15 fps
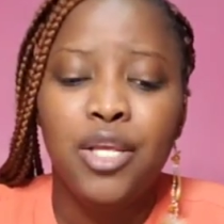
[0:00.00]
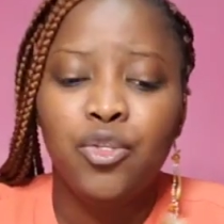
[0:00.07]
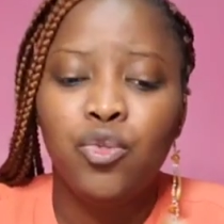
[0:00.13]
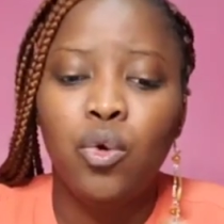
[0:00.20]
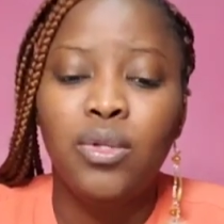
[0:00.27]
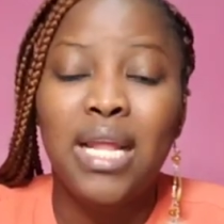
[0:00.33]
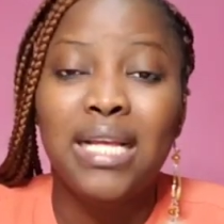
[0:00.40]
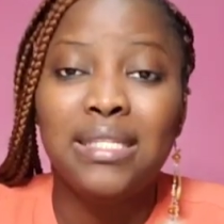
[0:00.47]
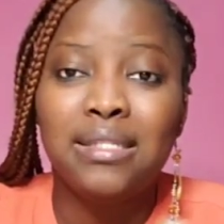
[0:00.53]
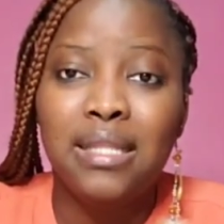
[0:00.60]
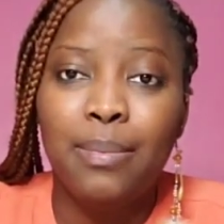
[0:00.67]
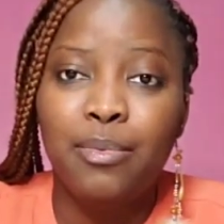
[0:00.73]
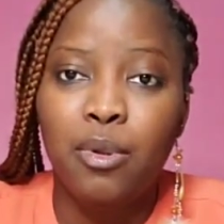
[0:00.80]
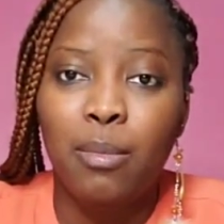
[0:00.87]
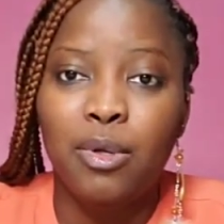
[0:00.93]
So that's
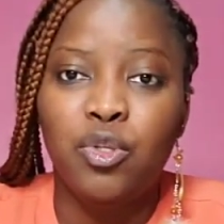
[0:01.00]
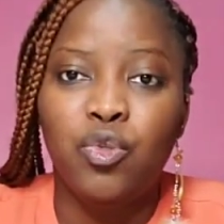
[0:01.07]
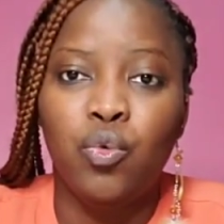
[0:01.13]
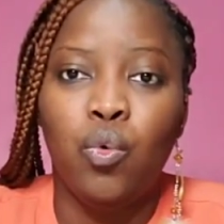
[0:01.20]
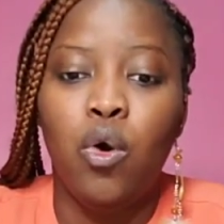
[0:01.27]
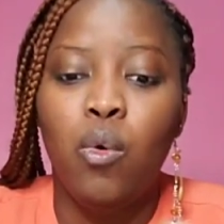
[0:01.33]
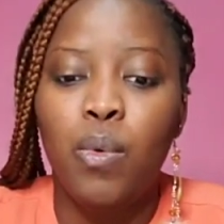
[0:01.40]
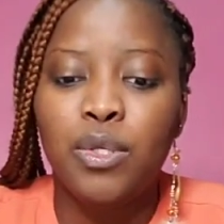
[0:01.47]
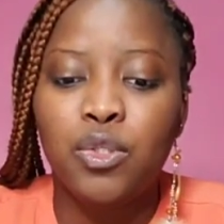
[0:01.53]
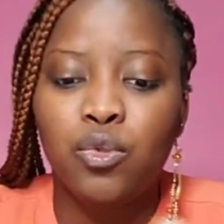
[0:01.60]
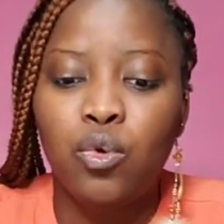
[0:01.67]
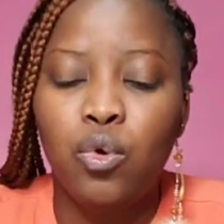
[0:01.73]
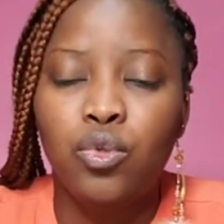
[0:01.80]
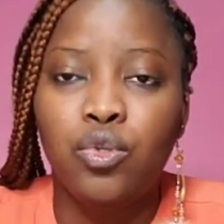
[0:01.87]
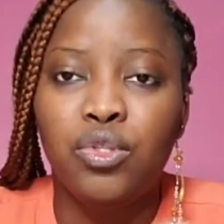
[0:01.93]
step number 2. Always
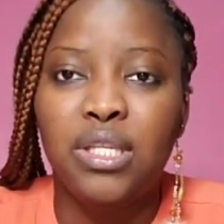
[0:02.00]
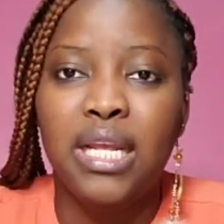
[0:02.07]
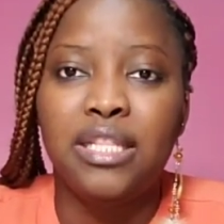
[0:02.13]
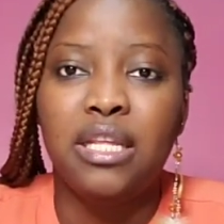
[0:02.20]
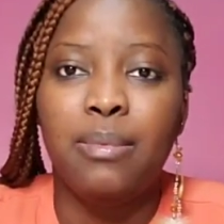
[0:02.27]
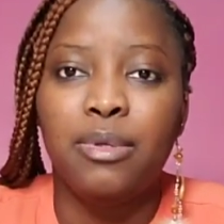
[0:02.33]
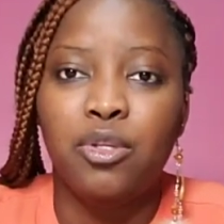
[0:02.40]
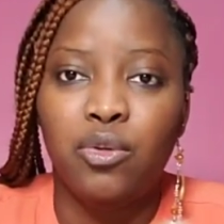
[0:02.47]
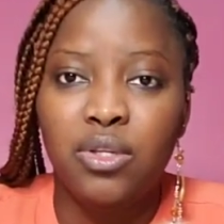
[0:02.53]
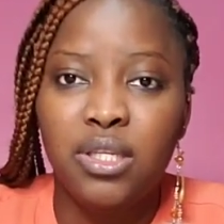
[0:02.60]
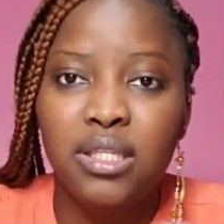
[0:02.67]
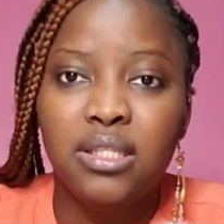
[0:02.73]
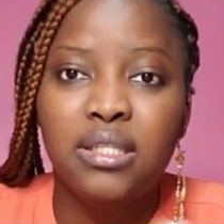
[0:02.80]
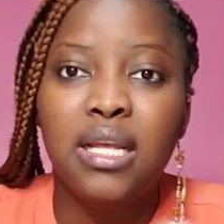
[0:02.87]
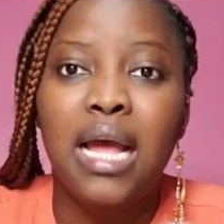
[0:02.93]
go to see a
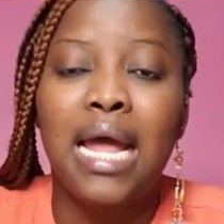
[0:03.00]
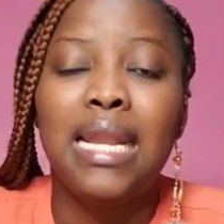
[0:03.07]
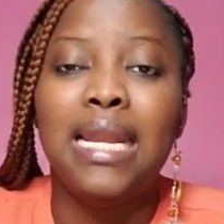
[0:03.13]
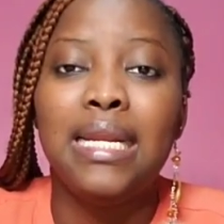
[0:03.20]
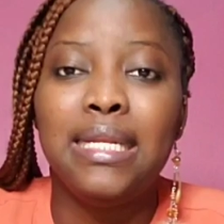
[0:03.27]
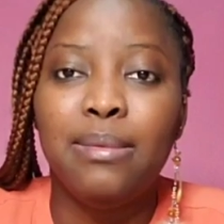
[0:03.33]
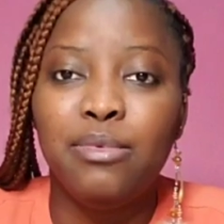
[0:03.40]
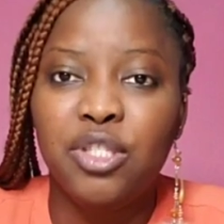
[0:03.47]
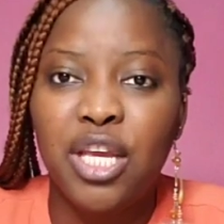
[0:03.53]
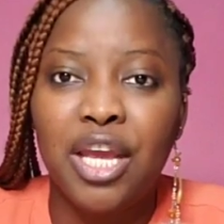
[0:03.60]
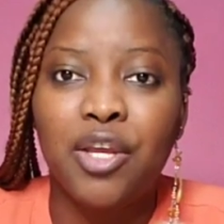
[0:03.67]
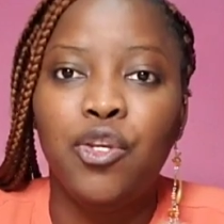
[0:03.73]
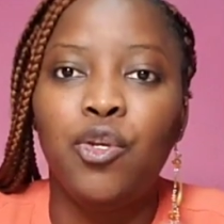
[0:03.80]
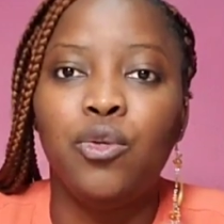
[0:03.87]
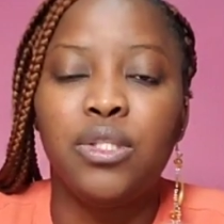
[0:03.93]
dermatologist and let them
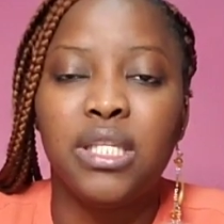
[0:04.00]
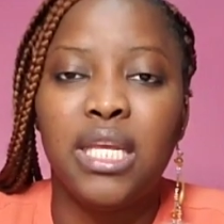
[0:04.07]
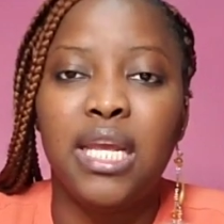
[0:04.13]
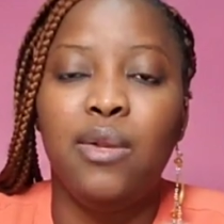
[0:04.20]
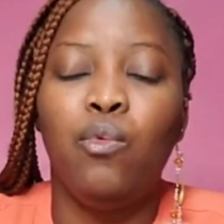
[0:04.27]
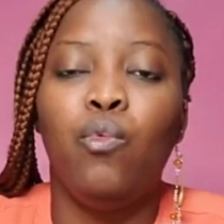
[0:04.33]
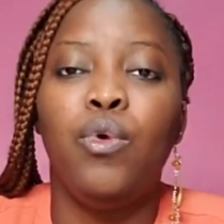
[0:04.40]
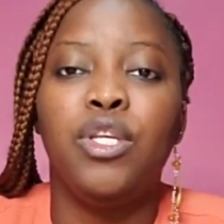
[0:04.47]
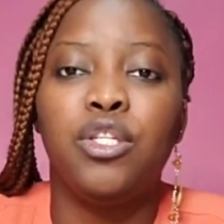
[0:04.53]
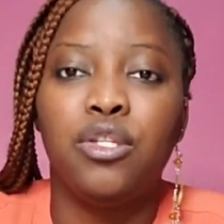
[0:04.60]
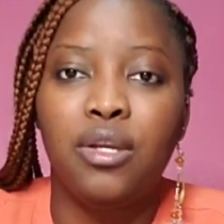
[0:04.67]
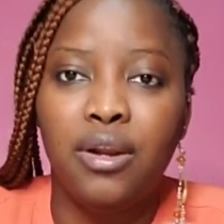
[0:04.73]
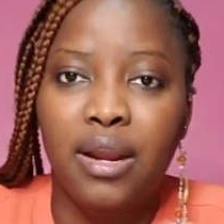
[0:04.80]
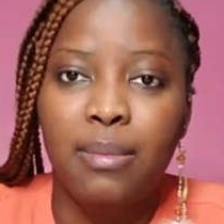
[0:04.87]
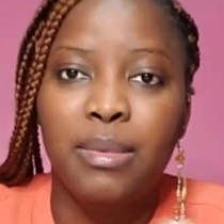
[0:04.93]
check your skin, which
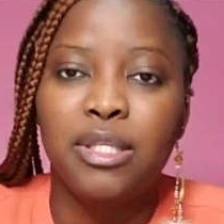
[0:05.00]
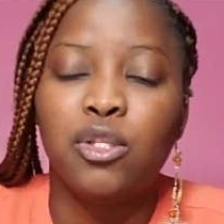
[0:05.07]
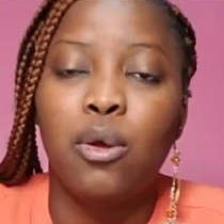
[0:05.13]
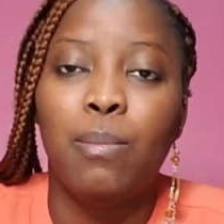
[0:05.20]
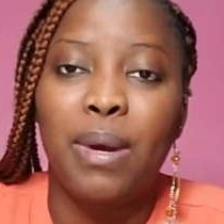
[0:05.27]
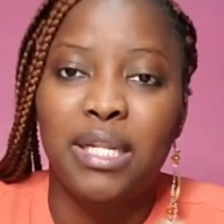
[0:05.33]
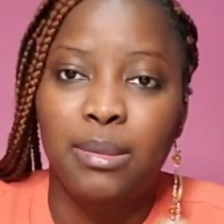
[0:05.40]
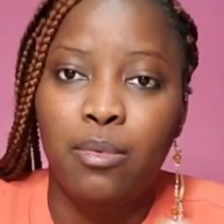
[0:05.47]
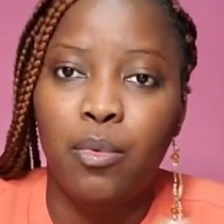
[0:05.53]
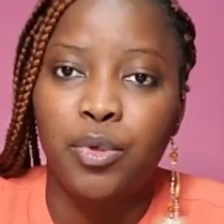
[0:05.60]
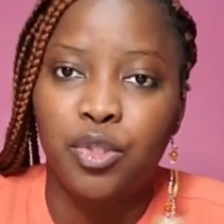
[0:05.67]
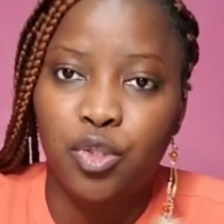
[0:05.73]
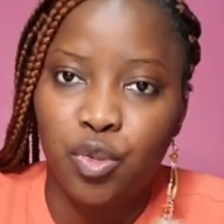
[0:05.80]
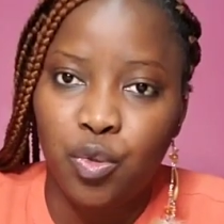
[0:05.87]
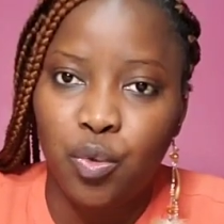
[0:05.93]
cream is compatible
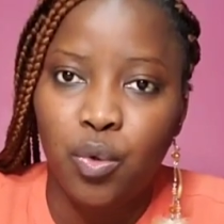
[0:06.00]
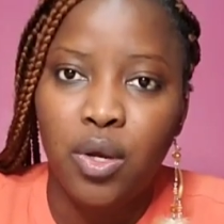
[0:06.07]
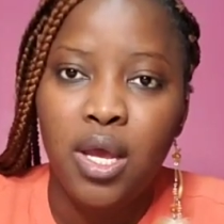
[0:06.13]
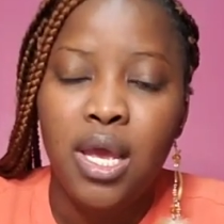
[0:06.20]
with you.